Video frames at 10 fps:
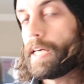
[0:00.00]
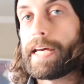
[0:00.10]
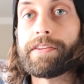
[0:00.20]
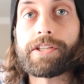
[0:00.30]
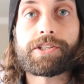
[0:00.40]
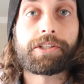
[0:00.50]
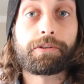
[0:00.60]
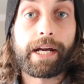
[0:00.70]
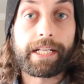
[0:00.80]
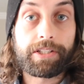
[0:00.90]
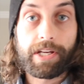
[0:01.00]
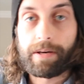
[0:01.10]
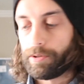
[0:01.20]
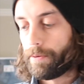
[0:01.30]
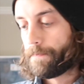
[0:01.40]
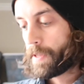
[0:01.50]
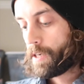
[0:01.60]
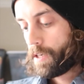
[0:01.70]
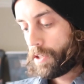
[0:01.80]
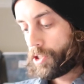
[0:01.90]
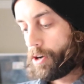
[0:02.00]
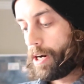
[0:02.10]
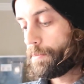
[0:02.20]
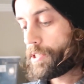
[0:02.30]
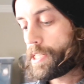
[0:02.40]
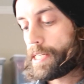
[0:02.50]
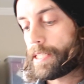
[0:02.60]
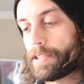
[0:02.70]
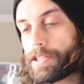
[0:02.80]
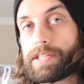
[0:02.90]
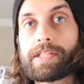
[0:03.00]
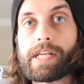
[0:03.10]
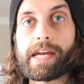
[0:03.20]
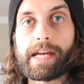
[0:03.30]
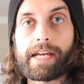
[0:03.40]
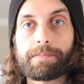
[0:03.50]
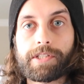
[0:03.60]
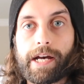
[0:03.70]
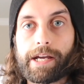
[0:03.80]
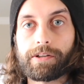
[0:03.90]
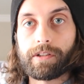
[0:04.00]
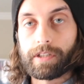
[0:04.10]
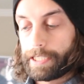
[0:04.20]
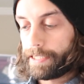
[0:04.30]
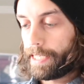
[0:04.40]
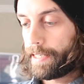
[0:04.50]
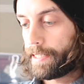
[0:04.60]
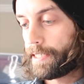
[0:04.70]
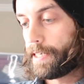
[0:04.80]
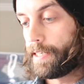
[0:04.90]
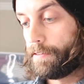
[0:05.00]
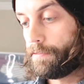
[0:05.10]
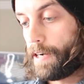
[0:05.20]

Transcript: And this is a great example. So I'm seeing the same title again and again.